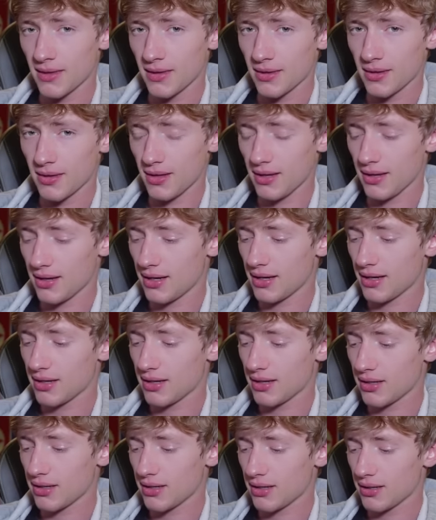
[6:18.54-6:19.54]
uh,
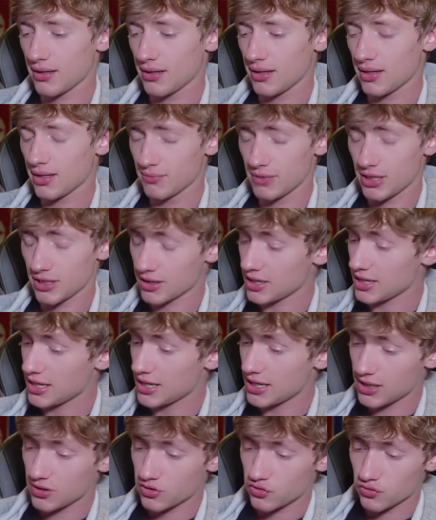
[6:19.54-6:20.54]
in America,
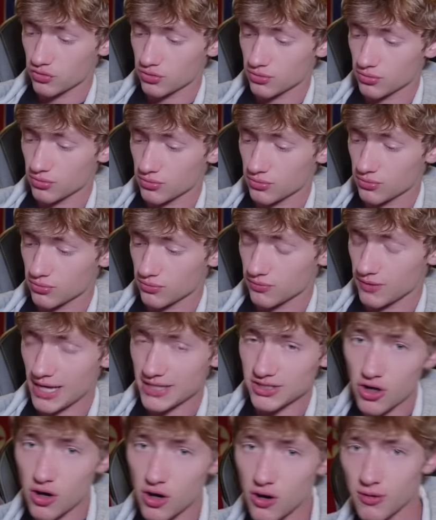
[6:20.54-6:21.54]
it that's
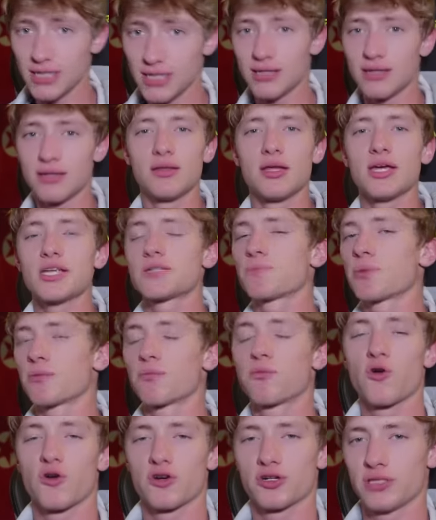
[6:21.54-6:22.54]
already
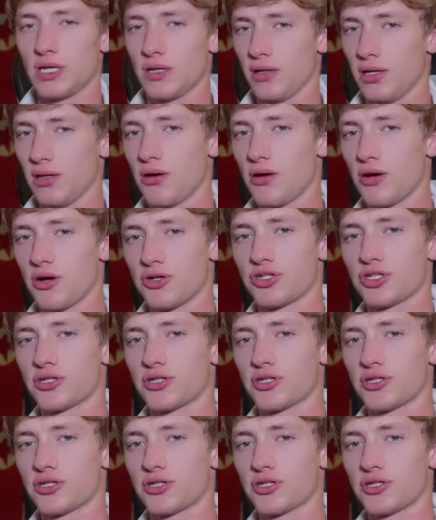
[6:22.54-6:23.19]
disproportionately large.